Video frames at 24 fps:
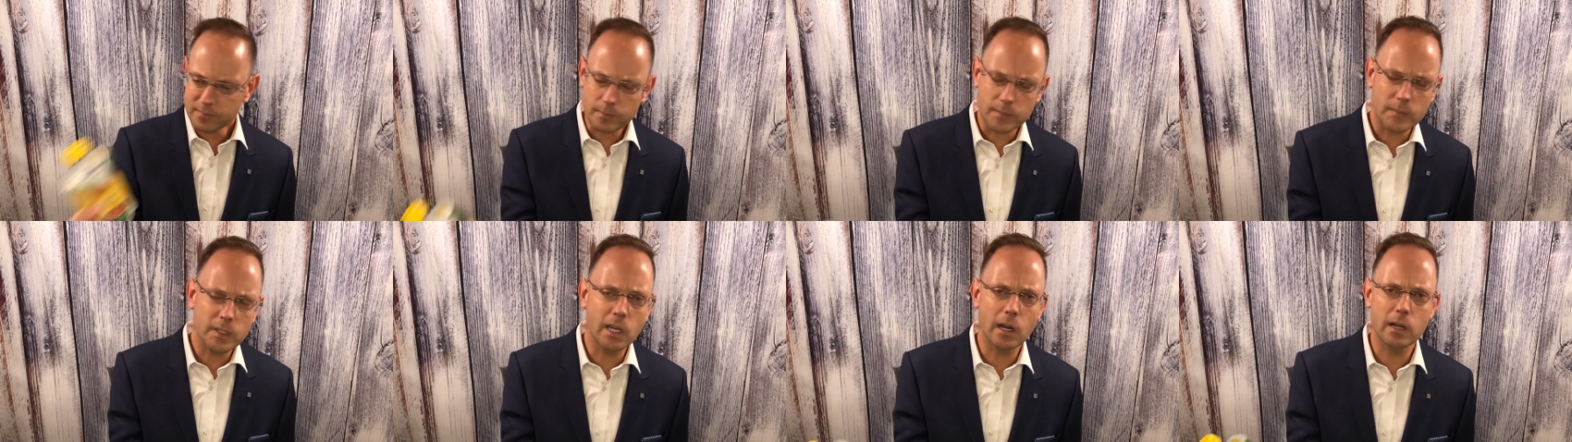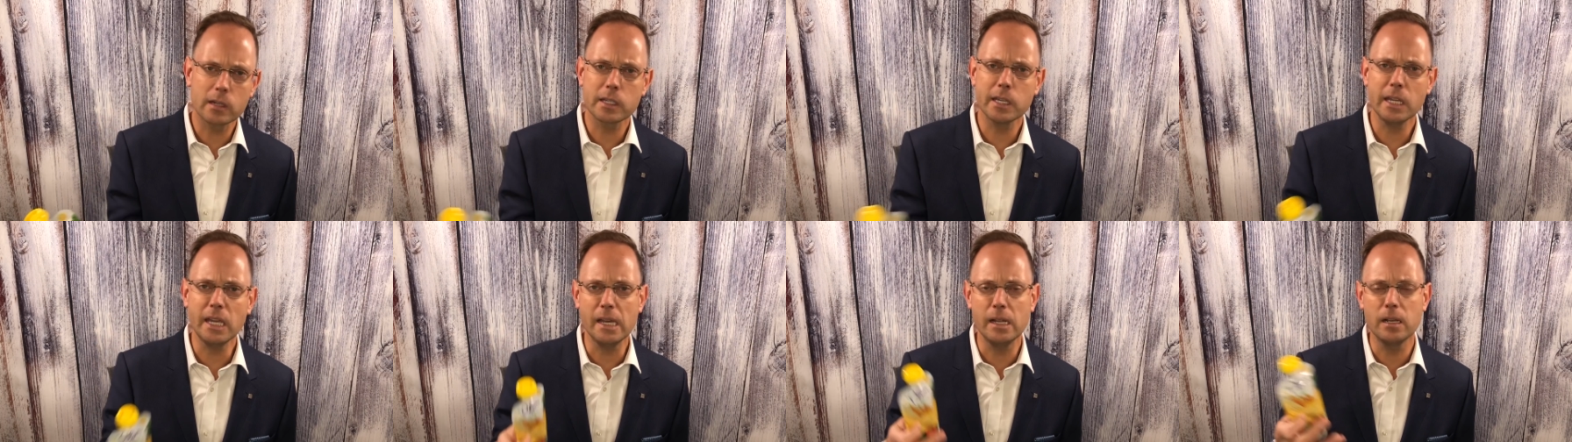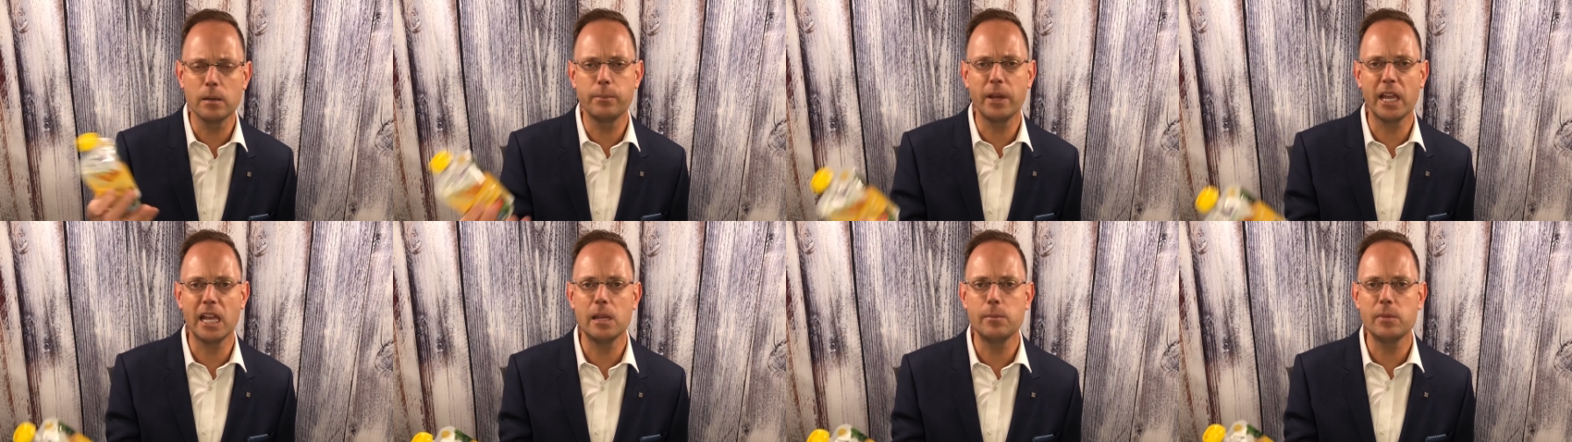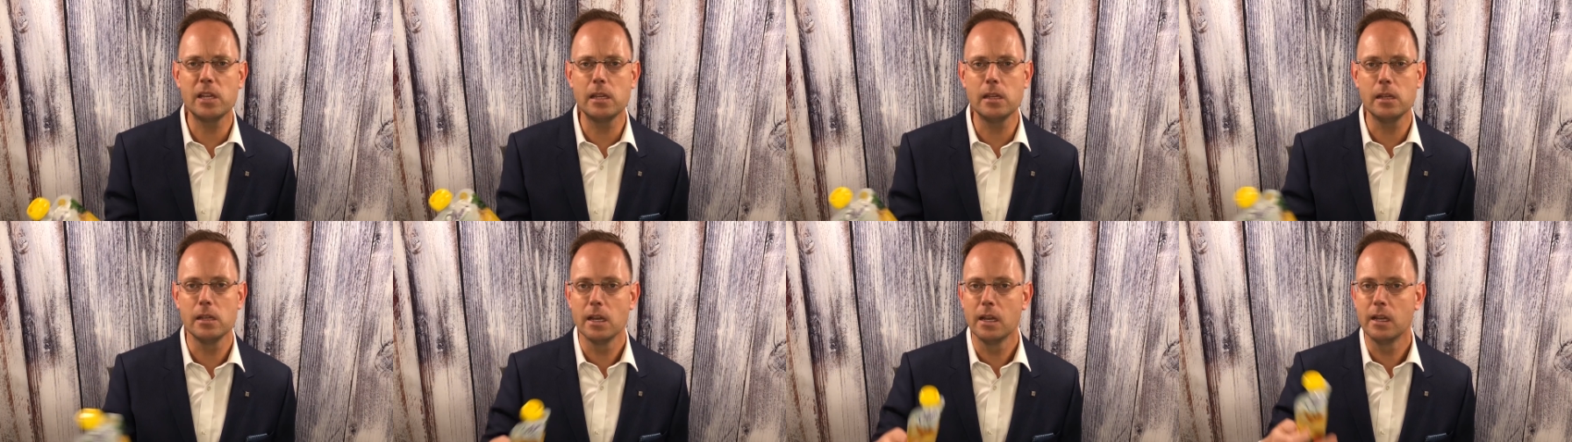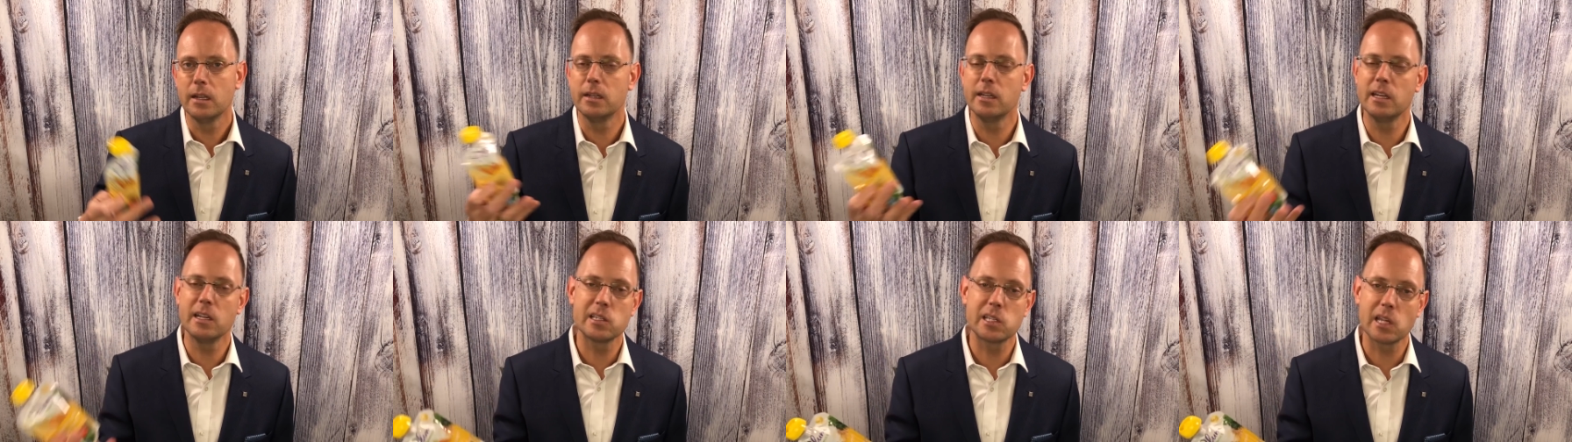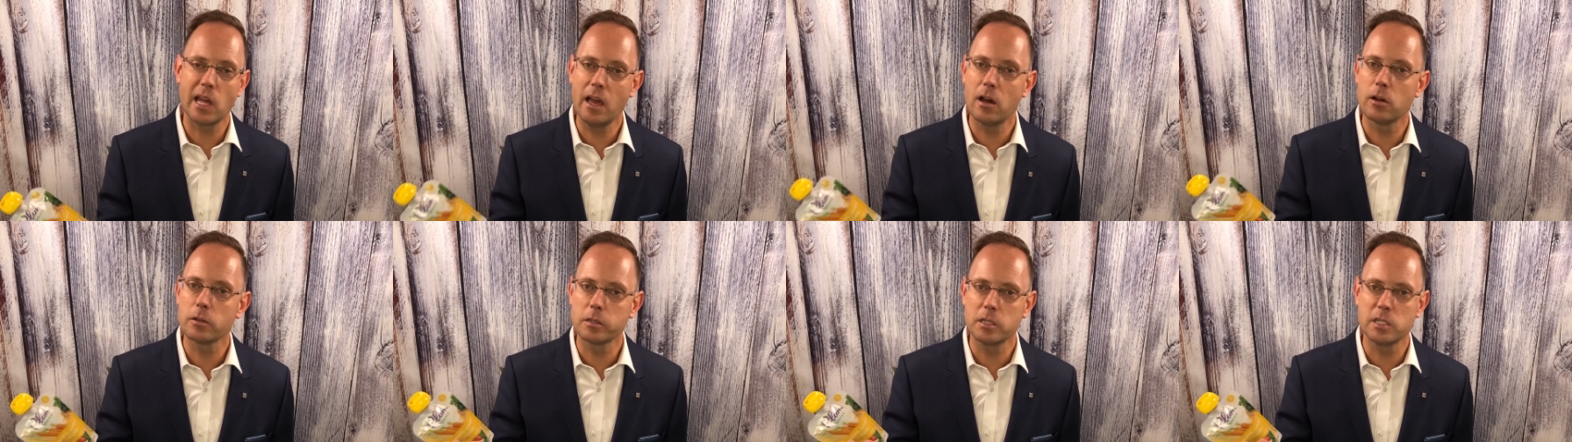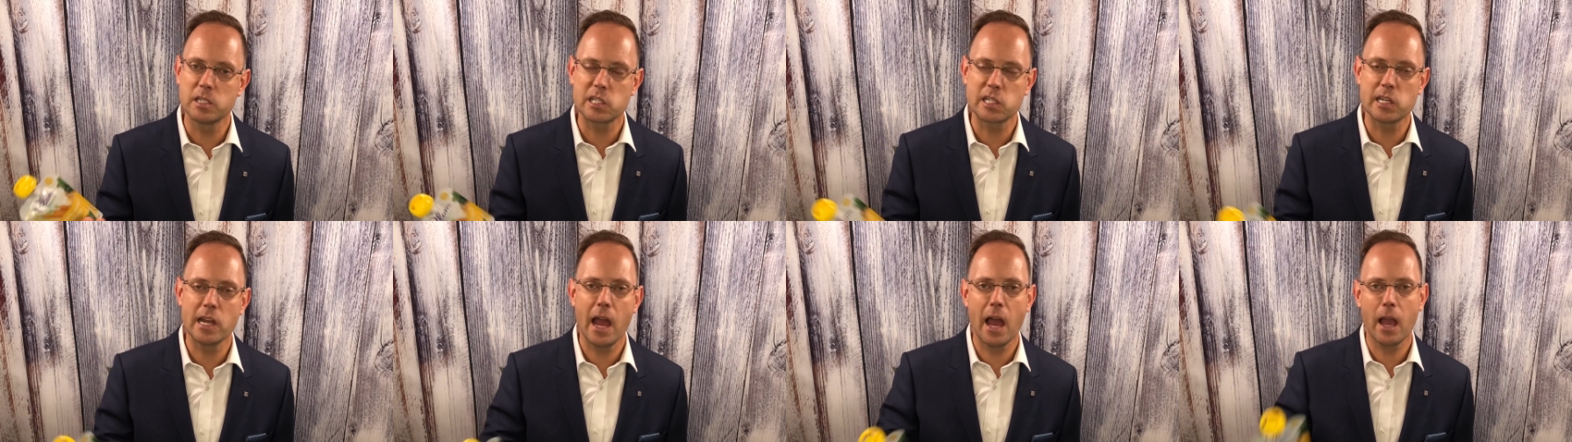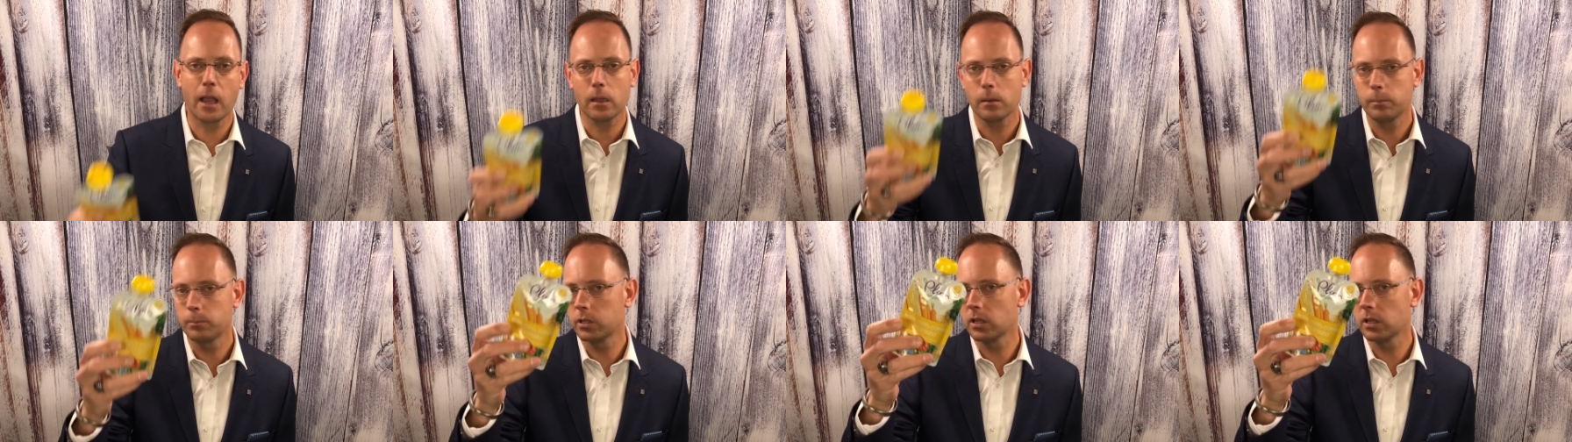Young kid, a baby, needs a healthy snack.